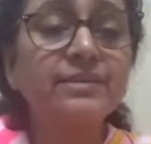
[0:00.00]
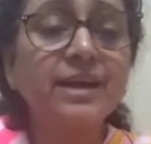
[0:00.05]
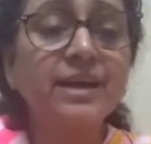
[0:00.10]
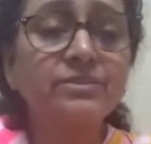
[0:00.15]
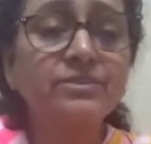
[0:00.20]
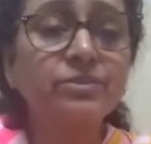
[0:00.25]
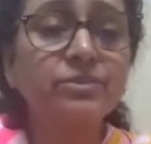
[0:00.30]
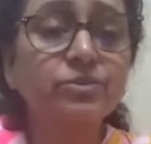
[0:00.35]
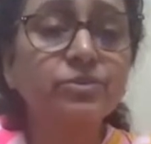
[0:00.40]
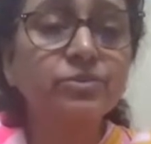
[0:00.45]

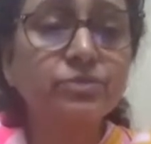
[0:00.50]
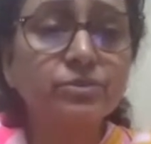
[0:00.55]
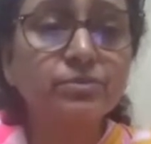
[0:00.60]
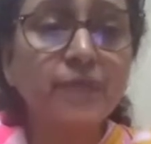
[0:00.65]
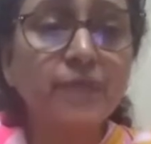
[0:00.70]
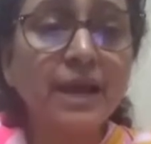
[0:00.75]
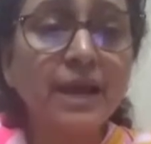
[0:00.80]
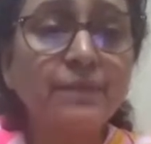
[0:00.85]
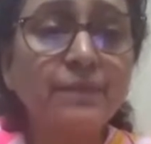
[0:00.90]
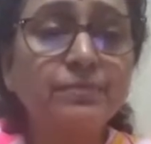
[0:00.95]

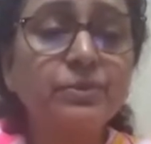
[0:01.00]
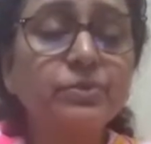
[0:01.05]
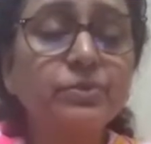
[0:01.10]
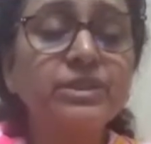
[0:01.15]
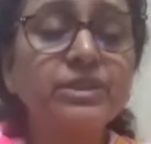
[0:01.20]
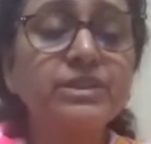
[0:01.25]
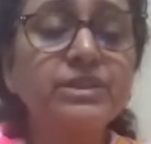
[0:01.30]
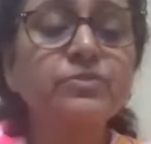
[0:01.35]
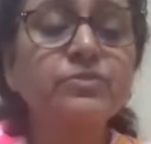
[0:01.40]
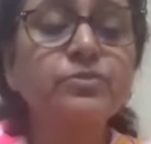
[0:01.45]
trastuzumab to
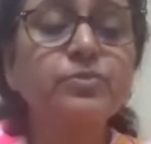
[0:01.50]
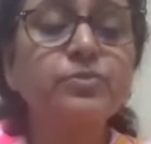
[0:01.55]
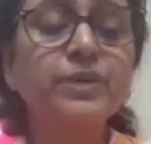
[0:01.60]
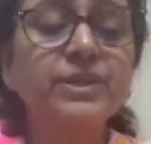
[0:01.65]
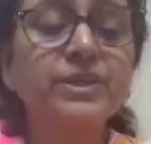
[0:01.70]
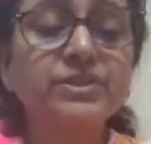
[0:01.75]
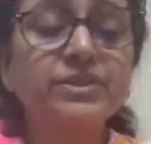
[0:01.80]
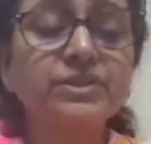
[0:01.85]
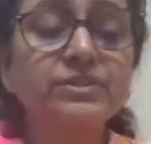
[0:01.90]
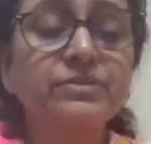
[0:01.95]
these
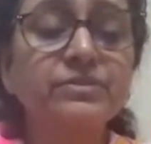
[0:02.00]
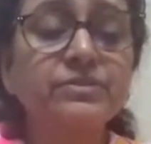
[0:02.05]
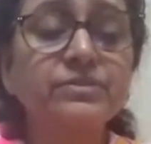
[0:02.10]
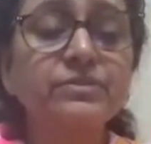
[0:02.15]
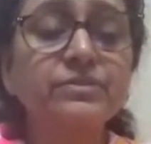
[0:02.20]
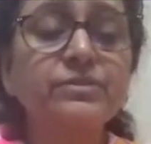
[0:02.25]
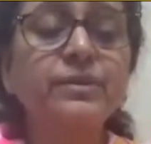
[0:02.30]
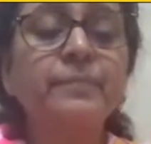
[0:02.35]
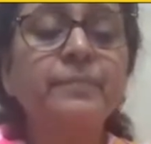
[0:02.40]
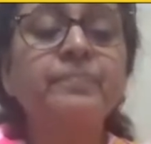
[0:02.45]

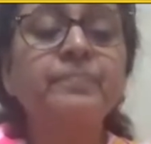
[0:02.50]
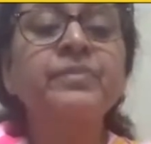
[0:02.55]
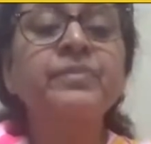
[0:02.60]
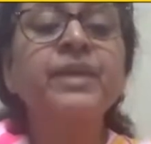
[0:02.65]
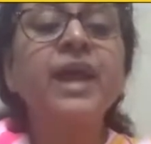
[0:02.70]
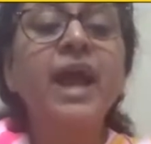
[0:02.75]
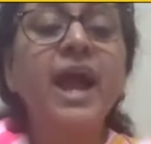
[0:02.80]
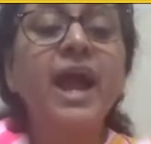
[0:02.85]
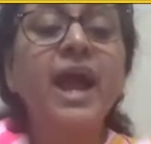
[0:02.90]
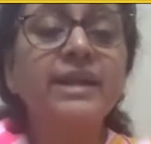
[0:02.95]
patients,
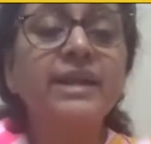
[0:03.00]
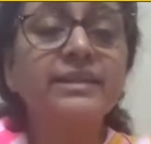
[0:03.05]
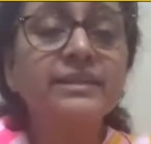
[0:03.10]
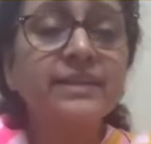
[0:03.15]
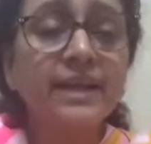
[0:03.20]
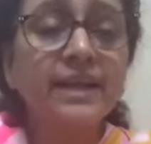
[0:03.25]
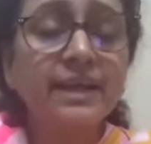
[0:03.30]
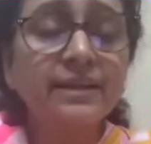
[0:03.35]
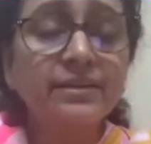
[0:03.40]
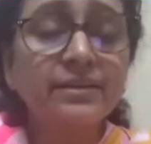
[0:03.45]
and
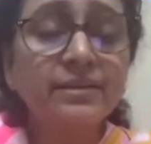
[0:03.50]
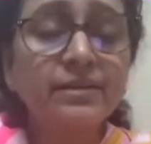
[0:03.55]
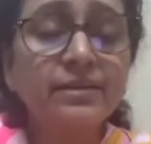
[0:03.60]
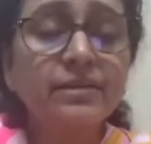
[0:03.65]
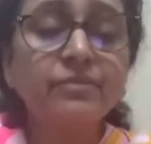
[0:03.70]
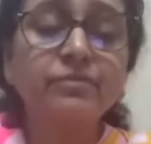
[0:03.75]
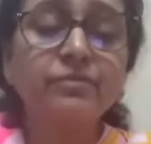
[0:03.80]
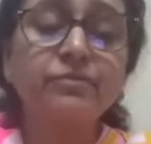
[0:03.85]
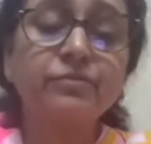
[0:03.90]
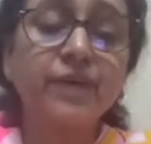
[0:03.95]
then
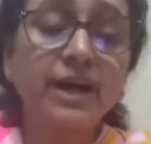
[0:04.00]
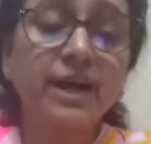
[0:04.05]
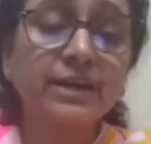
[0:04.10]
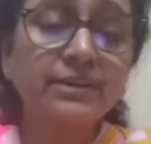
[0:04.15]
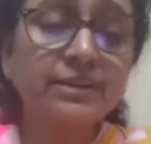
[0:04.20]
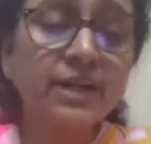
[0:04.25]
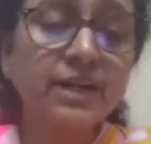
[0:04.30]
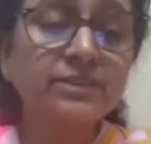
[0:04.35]
one